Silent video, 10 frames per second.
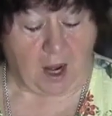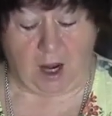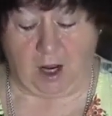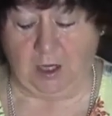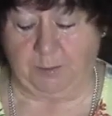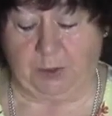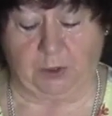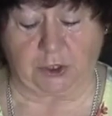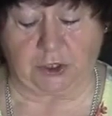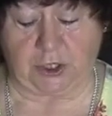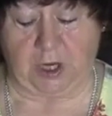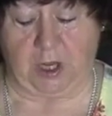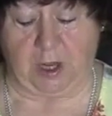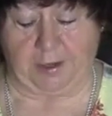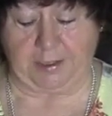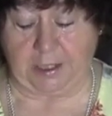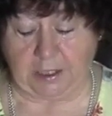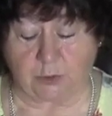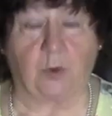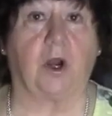I'd
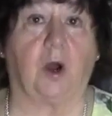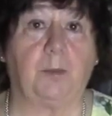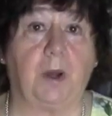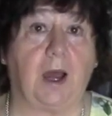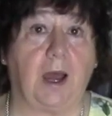heat one up